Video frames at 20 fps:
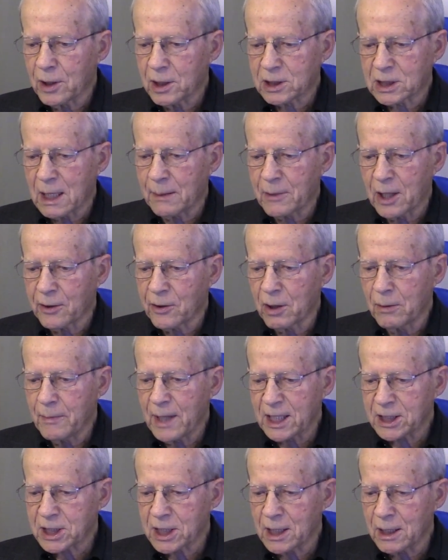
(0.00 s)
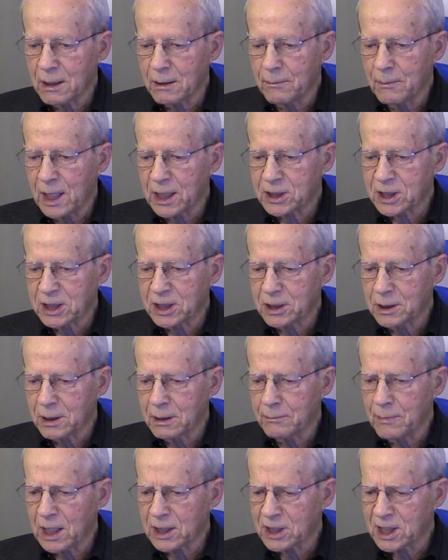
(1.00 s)
some other
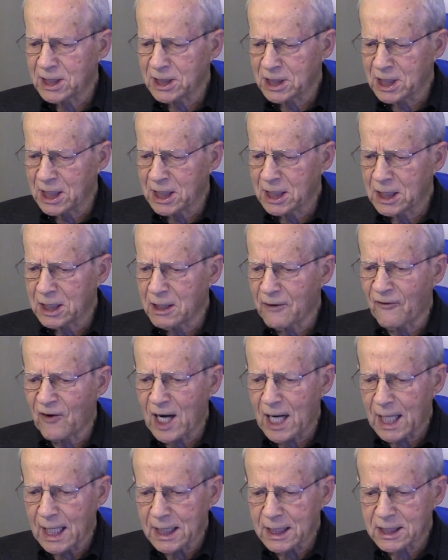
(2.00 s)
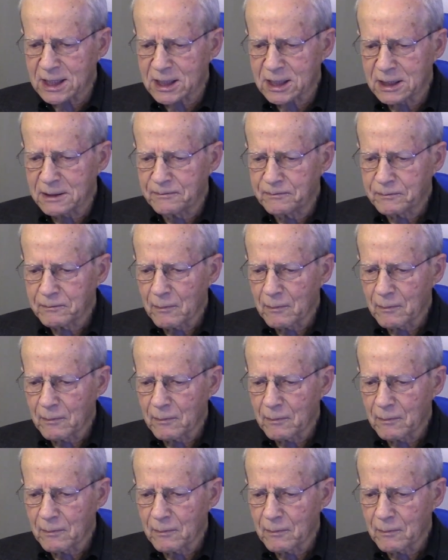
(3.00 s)
messaging device.